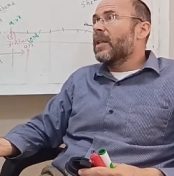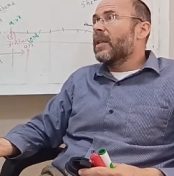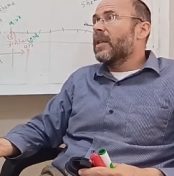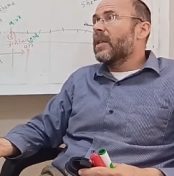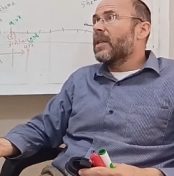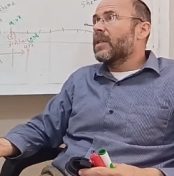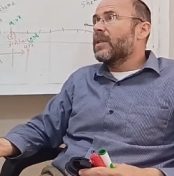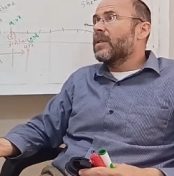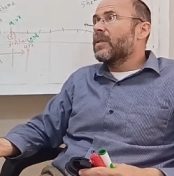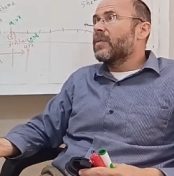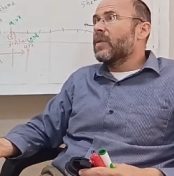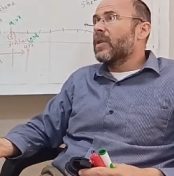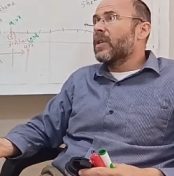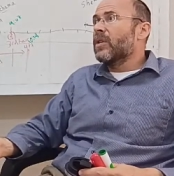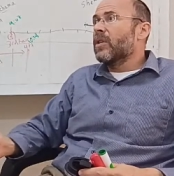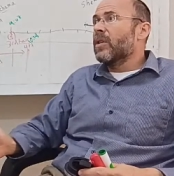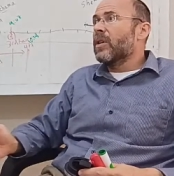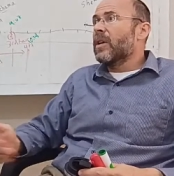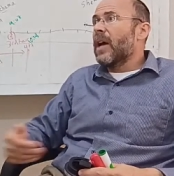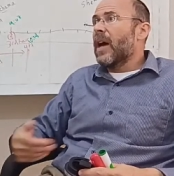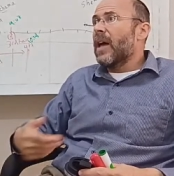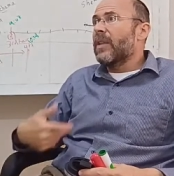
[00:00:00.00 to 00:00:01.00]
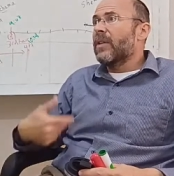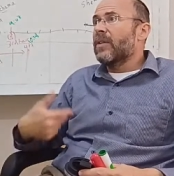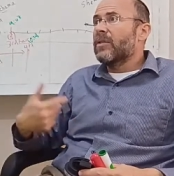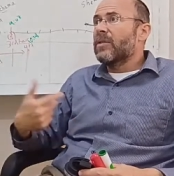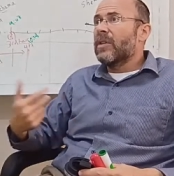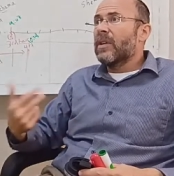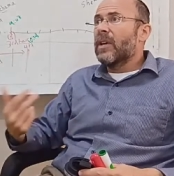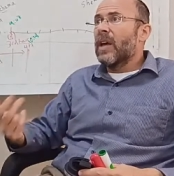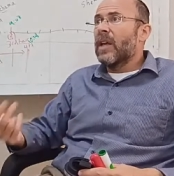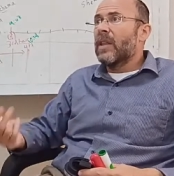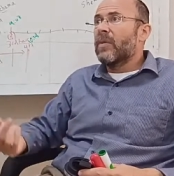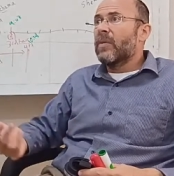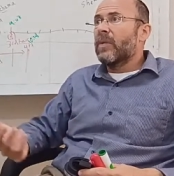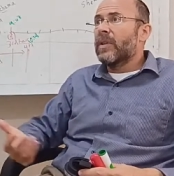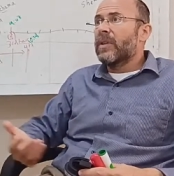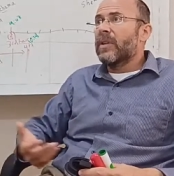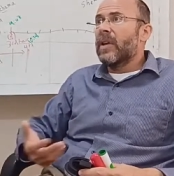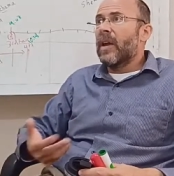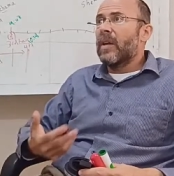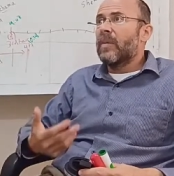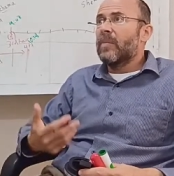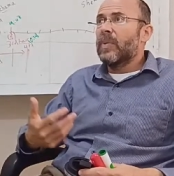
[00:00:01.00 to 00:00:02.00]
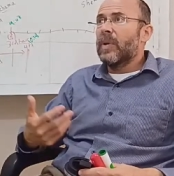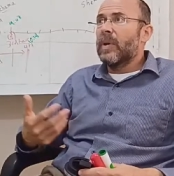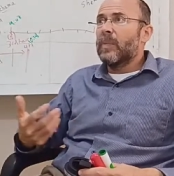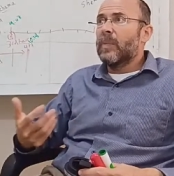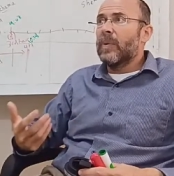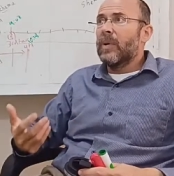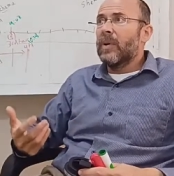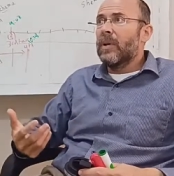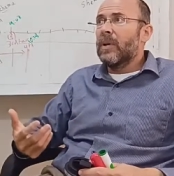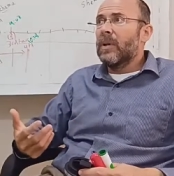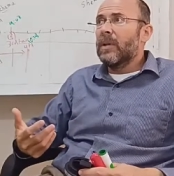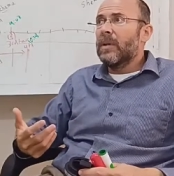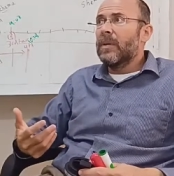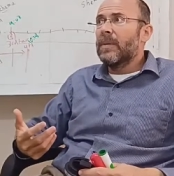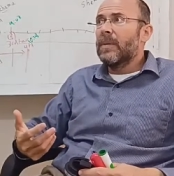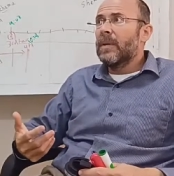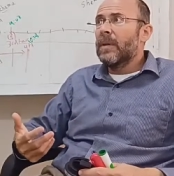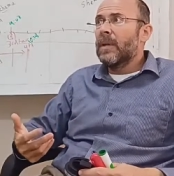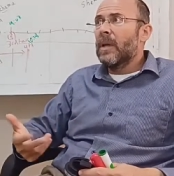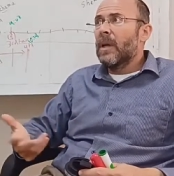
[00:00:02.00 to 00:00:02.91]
is when you're gathered together with 10 people.